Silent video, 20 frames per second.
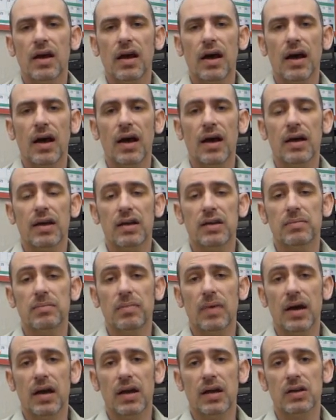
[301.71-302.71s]
In
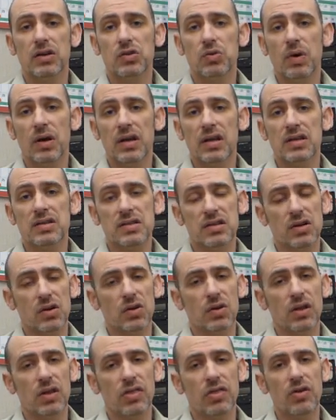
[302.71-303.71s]
my 20s and early